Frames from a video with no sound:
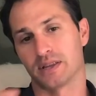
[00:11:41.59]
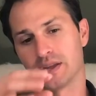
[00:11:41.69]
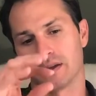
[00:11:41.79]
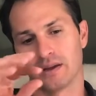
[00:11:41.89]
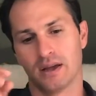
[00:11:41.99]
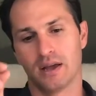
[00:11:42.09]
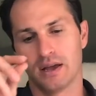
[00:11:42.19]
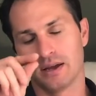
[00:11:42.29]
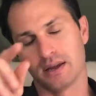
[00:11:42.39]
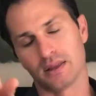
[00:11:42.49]

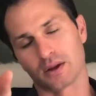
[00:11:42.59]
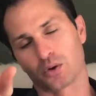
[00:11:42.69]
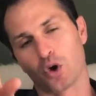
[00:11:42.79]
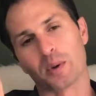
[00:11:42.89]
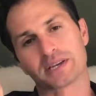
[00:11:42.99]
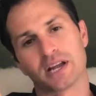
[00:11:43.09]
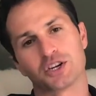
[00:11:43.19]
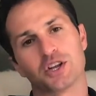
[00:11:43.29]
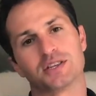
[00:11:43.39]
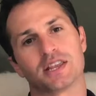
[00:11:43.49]
and the Chrome
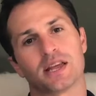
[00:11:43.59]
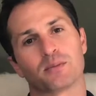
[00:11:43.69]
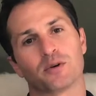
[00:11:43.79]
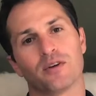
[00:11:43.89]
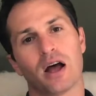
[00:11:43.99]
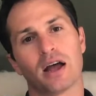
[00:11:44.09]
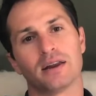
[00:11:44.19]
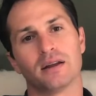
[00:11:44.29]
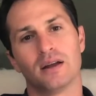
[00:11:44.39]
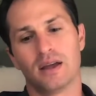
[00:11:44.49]
extensions that they provide,